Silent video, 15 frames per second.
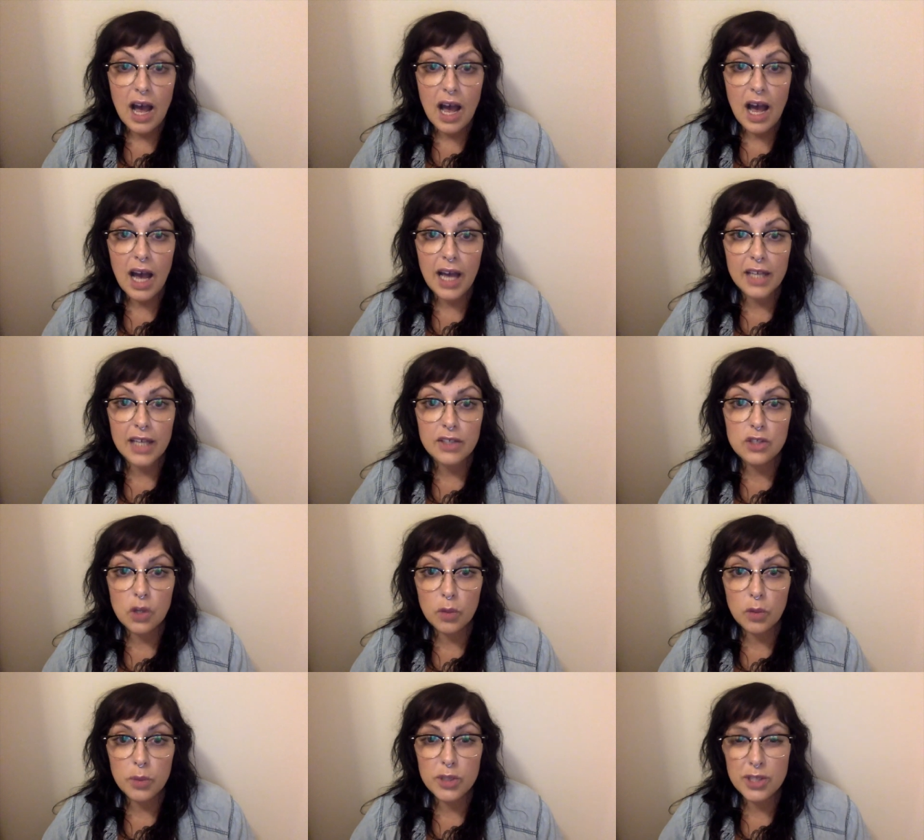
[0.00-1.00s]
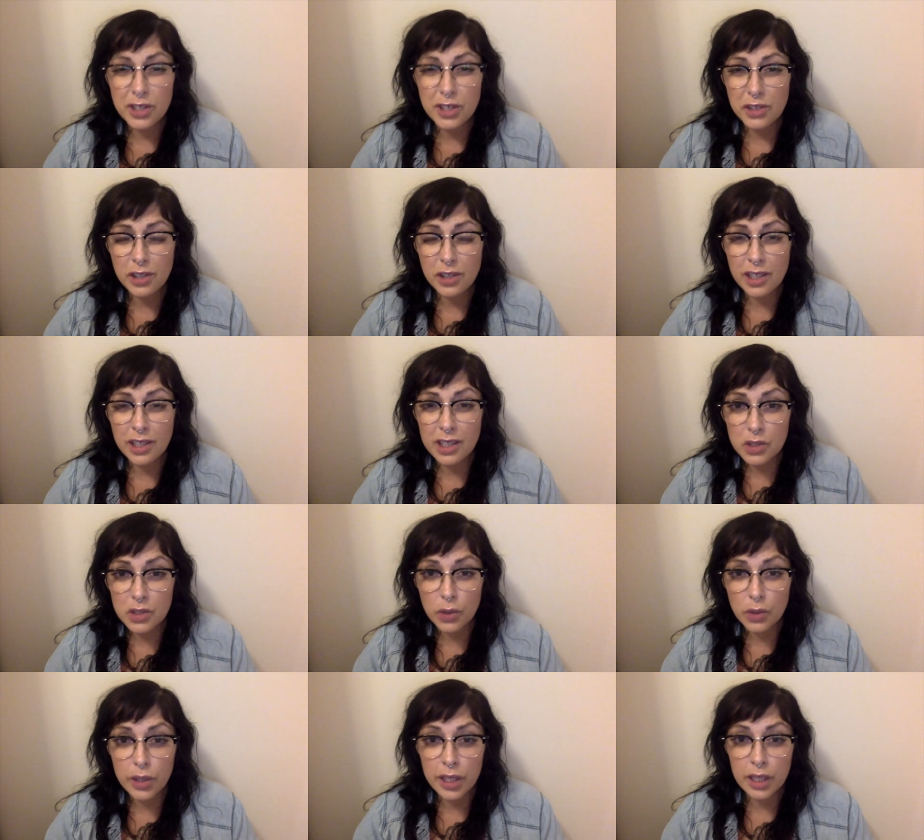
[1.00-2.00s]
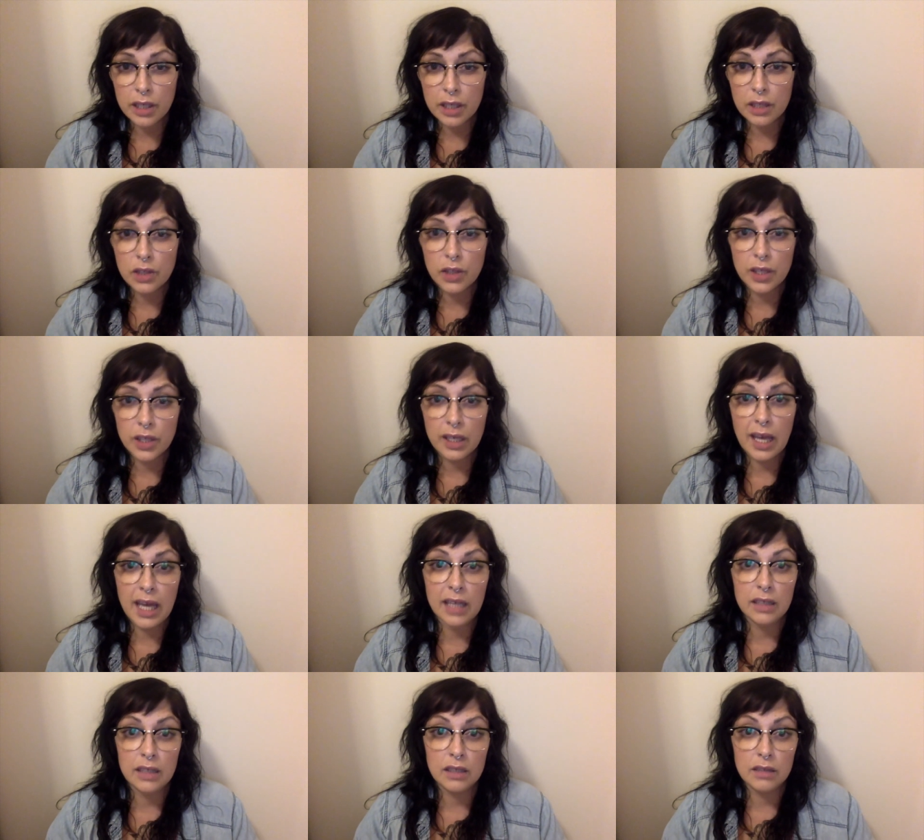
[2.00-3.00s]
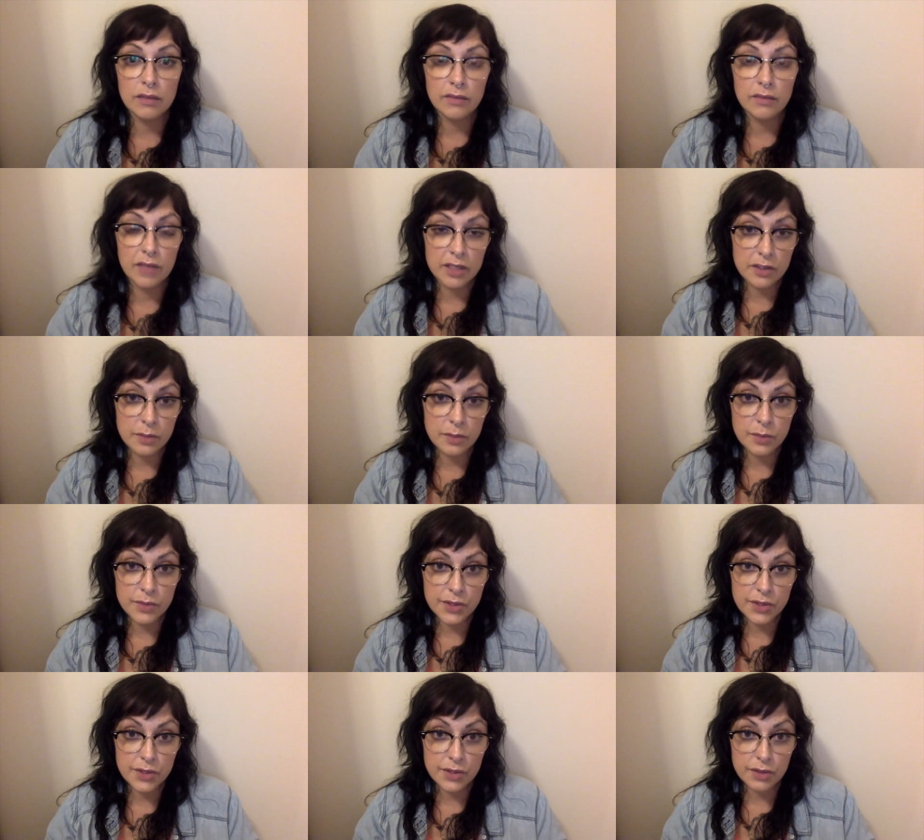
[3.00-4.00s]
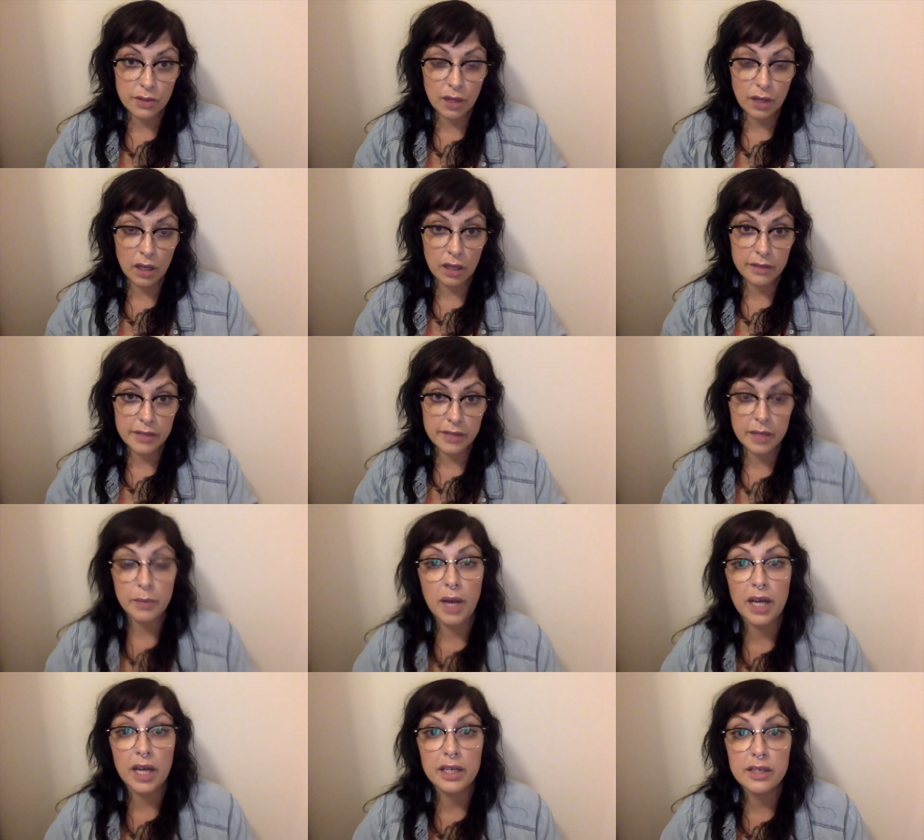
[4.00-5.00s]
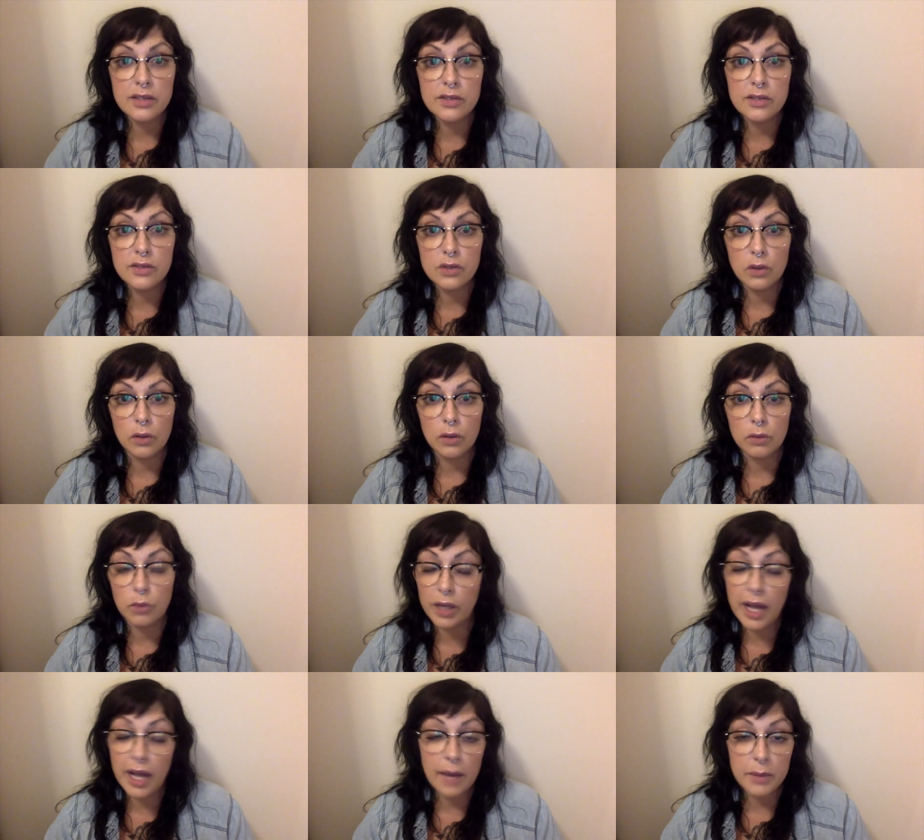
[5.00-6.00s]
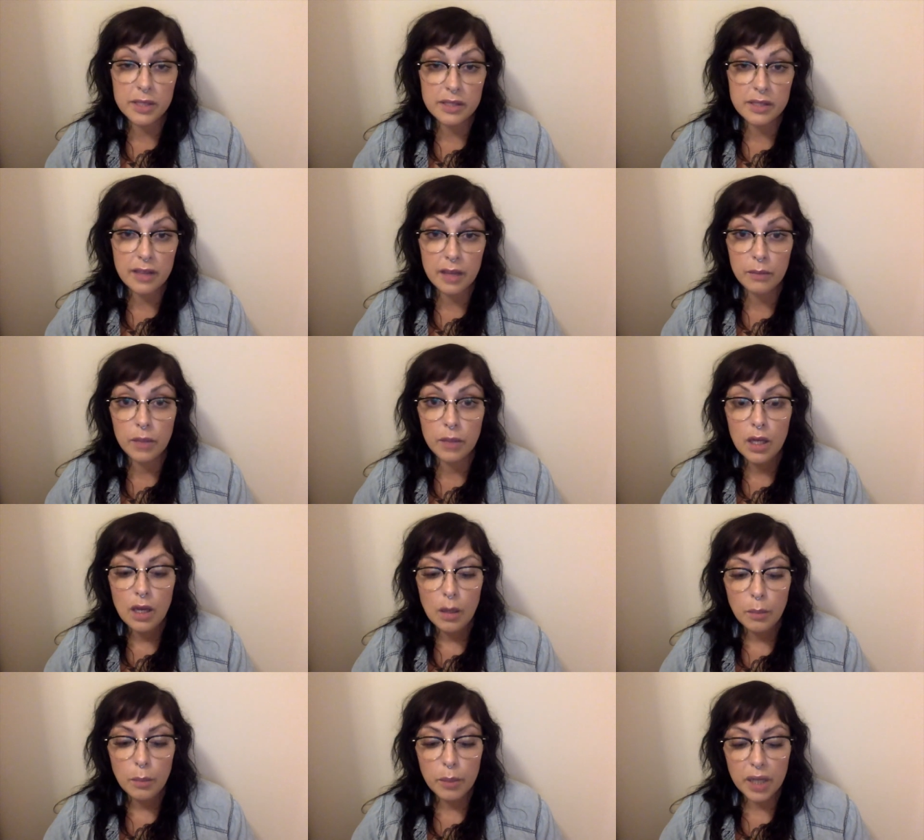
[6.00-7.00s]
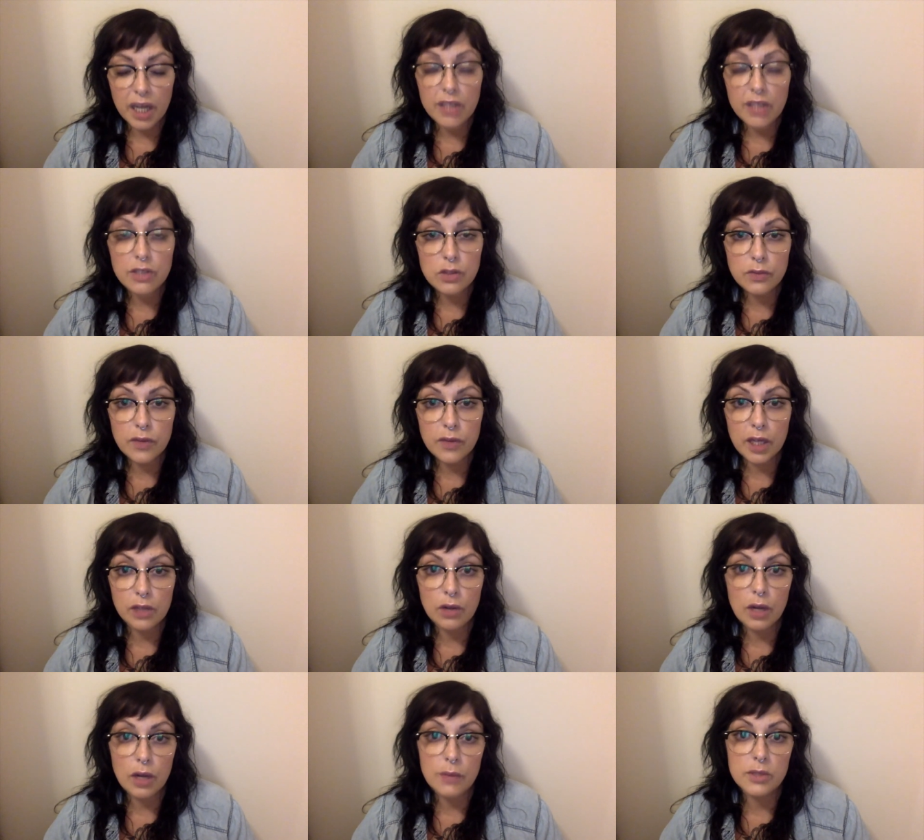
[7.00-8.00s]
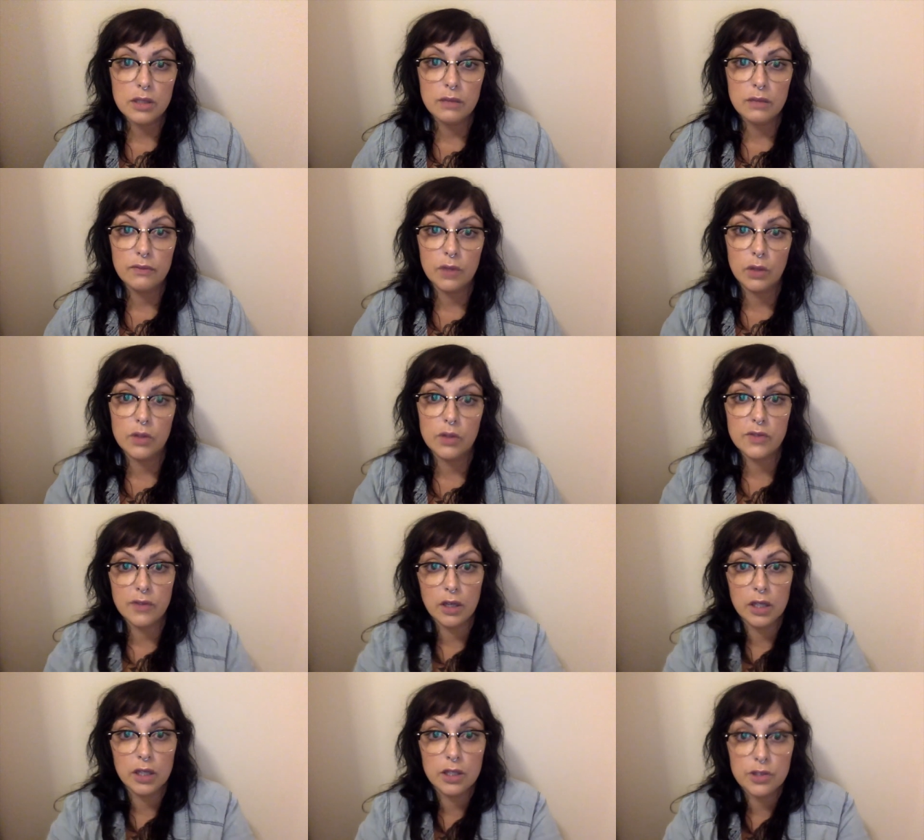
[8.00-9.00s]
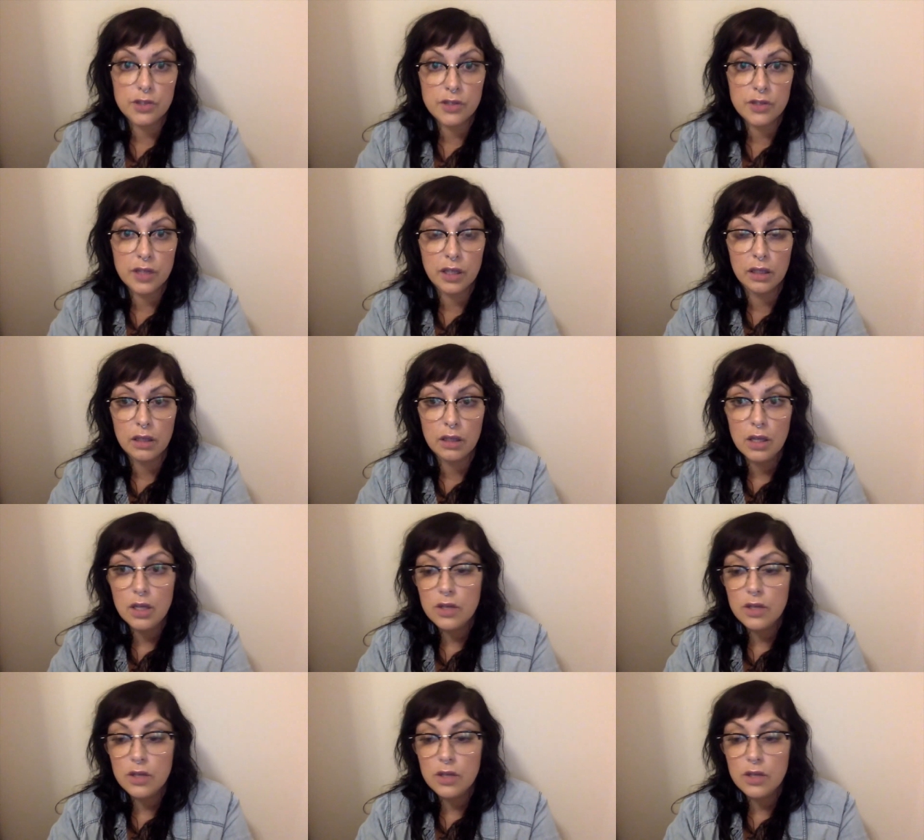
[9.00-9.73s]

I don't particularly enjoy looking at victims' uh, dead bodies or what happened to them, but I do find crime scene photos very interesting.